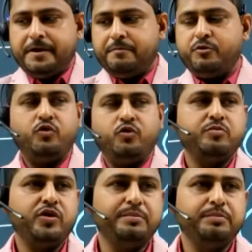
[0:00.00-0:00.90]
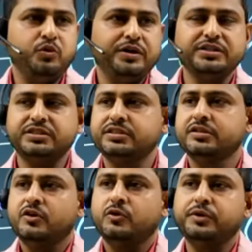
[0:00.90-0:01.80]
two or more computers
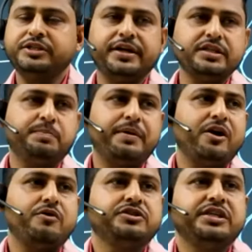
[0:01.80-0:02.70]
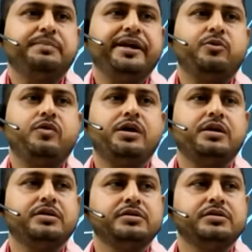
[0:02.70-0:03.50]
which are the part of same network